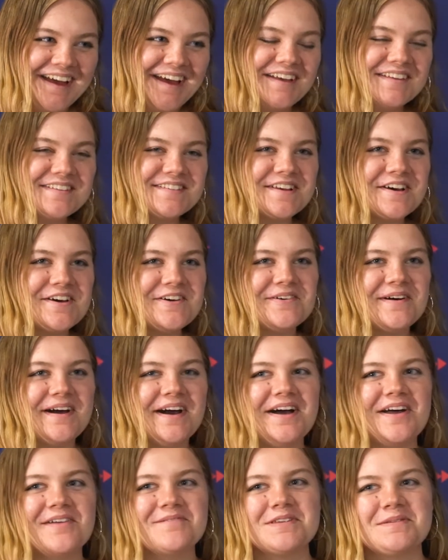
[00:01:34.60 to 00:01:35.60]
So
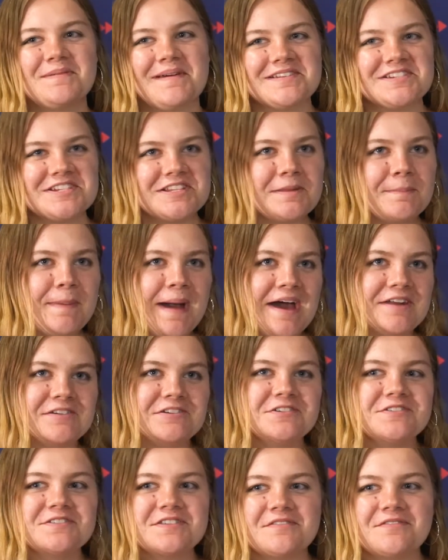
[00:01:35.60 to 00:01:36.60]
you mentioned the
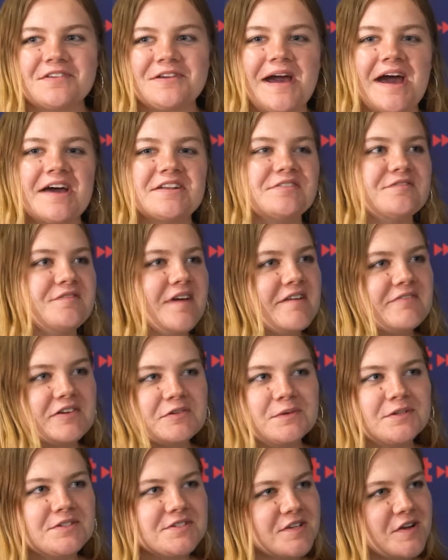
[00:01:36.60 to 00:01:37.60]
panels. Have you had a favorite
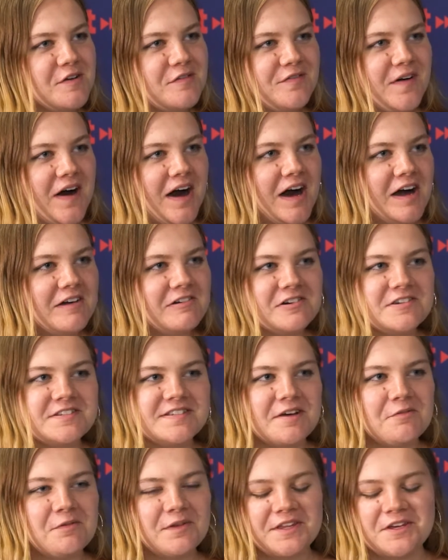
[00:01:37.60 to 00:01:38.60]
one so far, or is
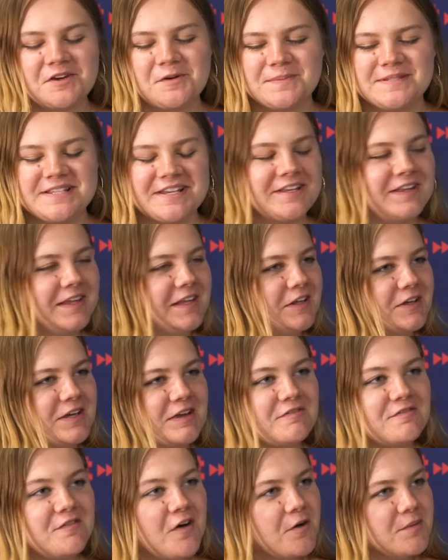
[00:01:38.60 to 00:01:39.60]
there one that you're particularly looking
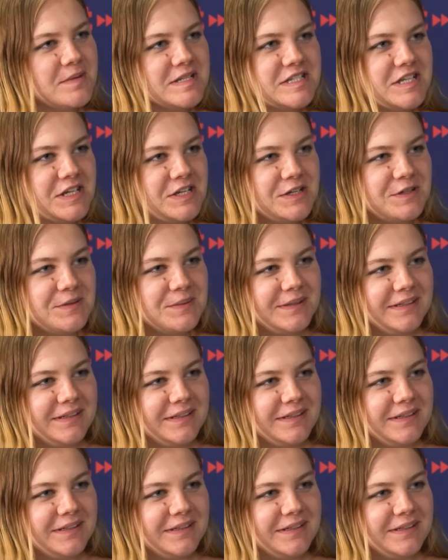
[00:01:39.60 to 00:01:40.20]
forward to?